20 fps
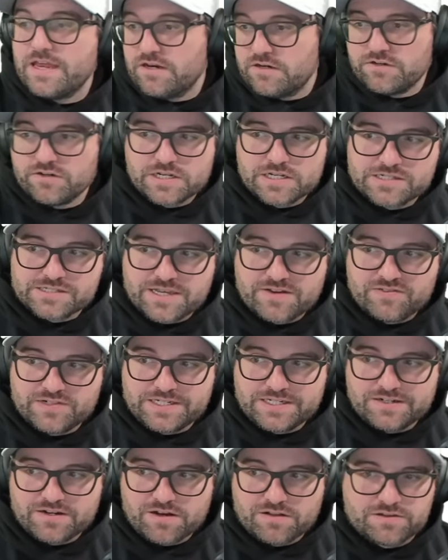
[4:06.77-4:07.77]
You're getting
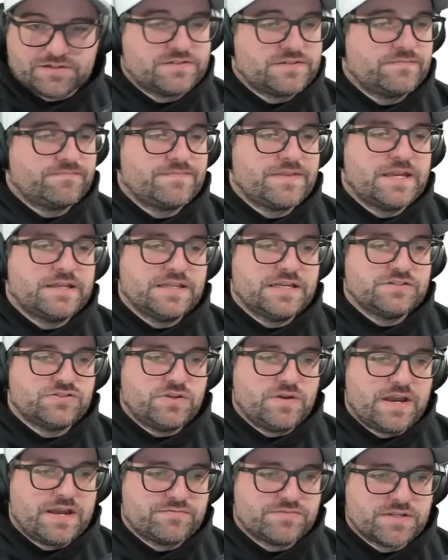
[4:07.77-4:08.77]
$17 unless
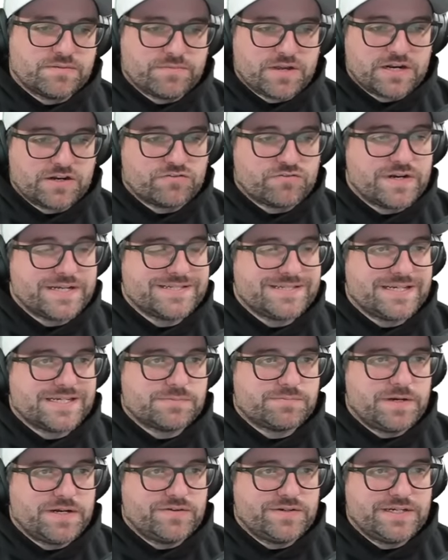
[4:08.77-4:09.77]
you have some kind of crazy
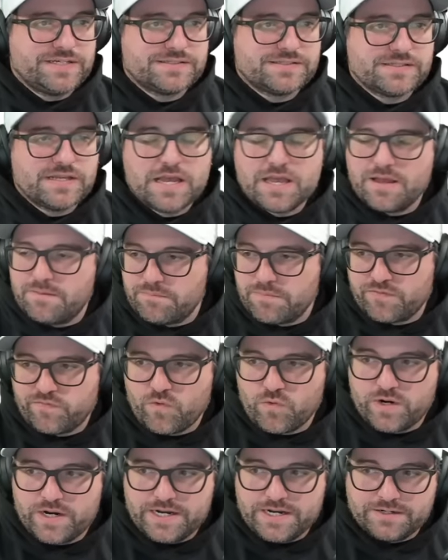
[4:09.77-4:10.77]
experience
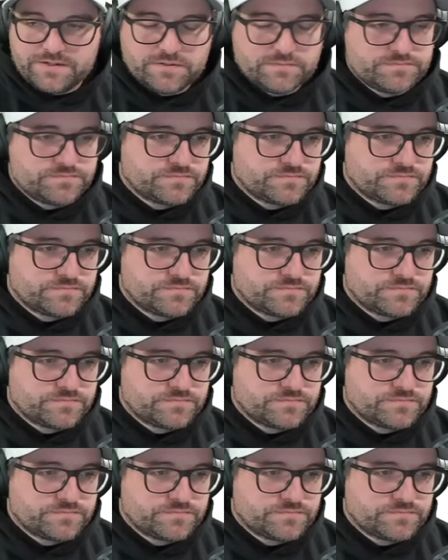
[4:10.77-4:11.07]
beforehand.